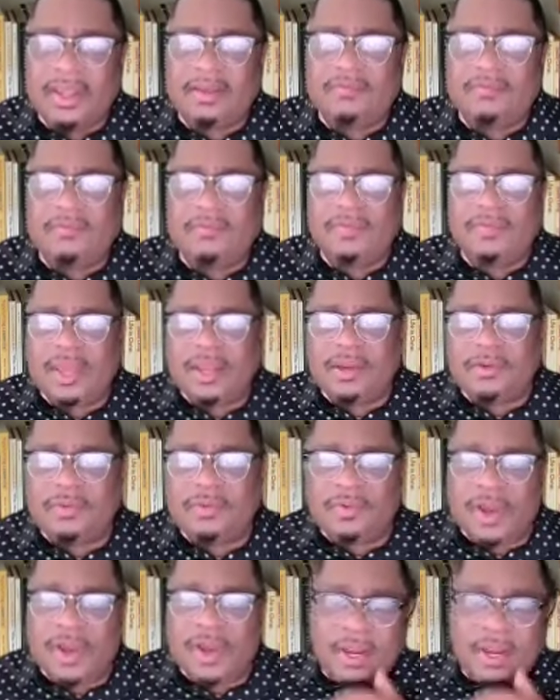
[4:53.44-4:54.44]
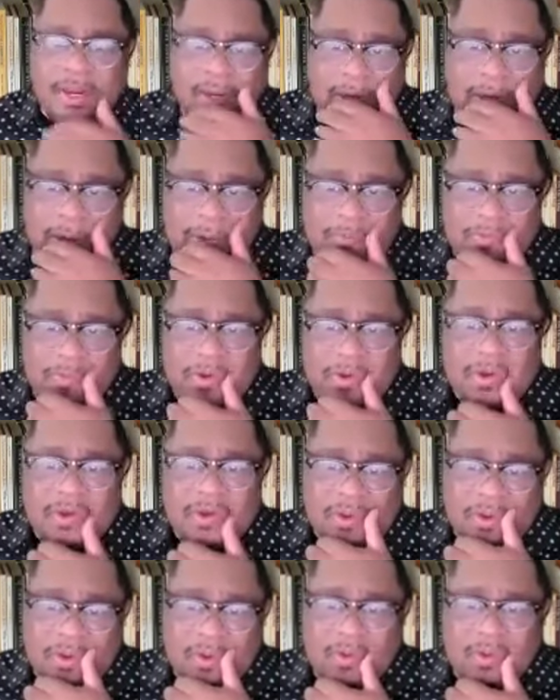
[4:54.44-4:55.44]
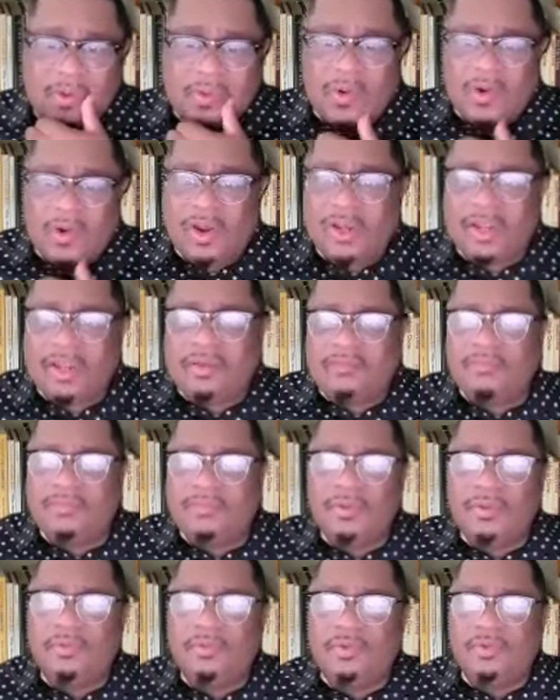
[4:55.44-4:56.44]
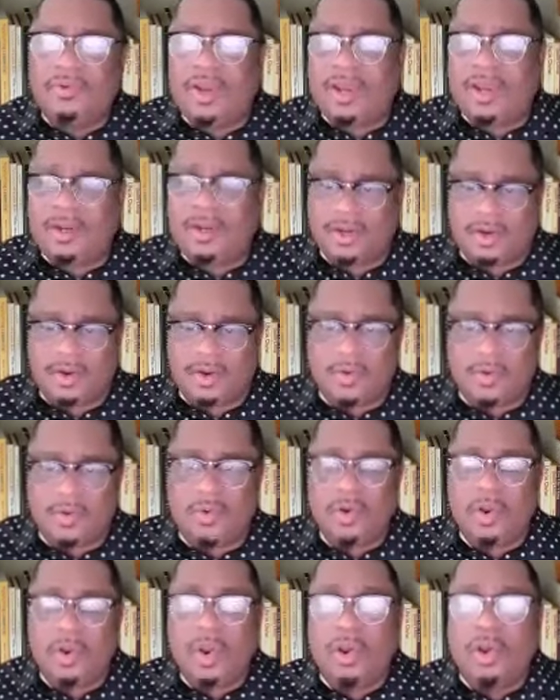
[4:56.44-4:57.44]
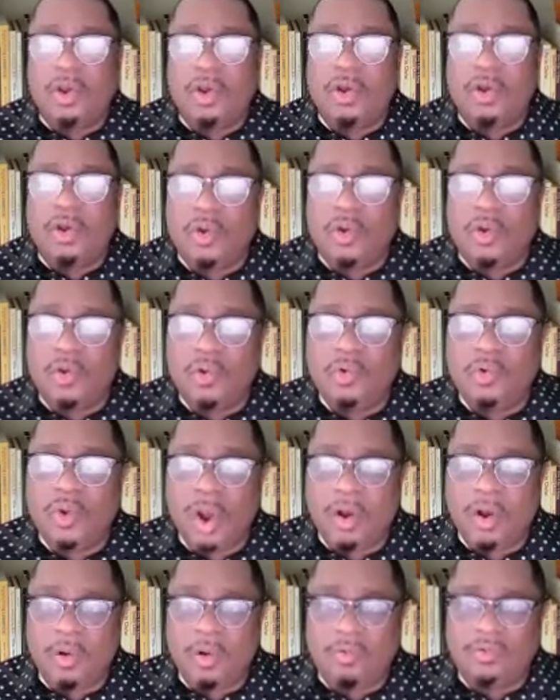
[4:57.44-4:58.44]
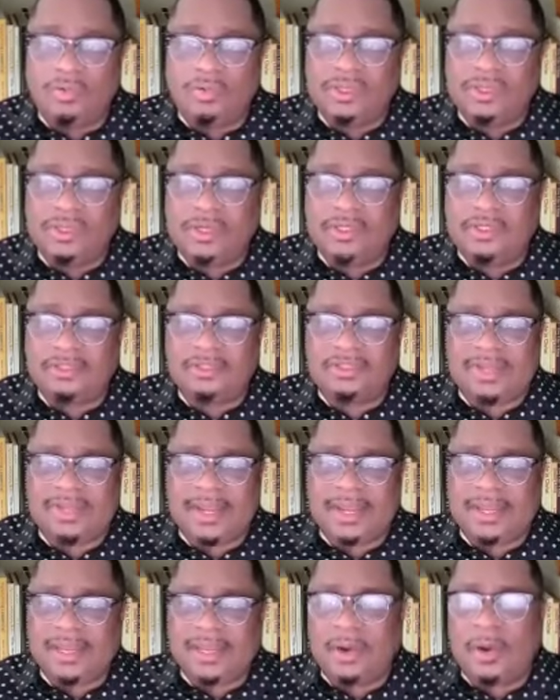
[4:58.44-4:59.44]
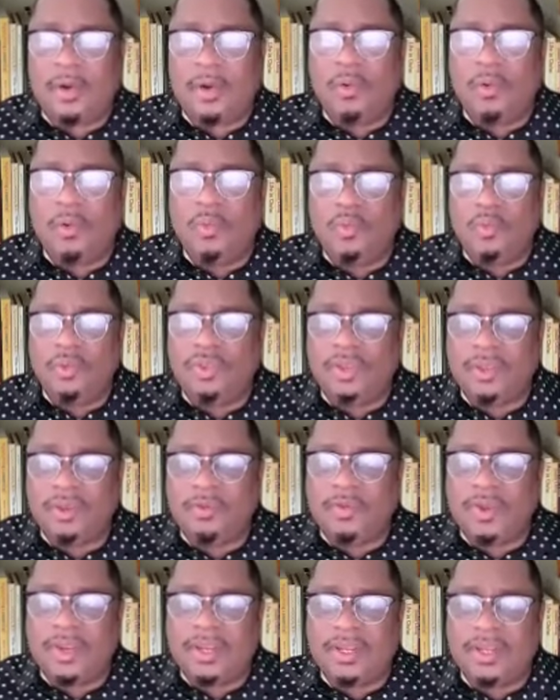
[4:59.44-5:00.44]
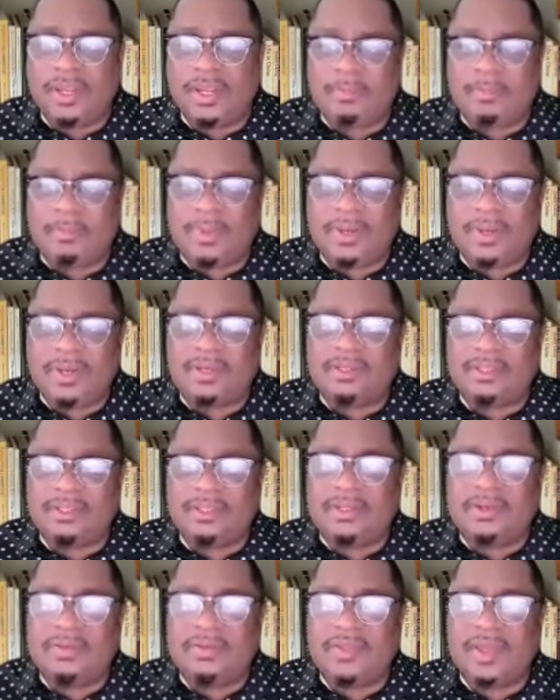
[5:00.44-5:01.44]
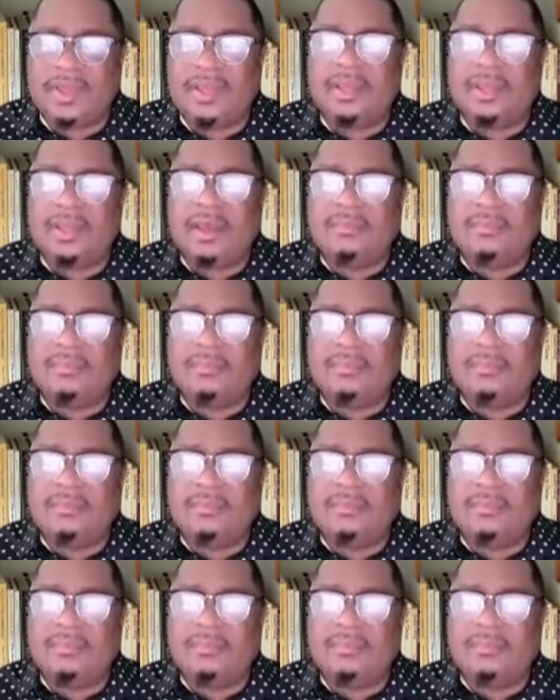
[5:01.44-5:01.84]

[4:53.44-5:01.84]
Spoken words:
If they do not live near you, or if you do not know Who owns it, take it home with you and keep it until they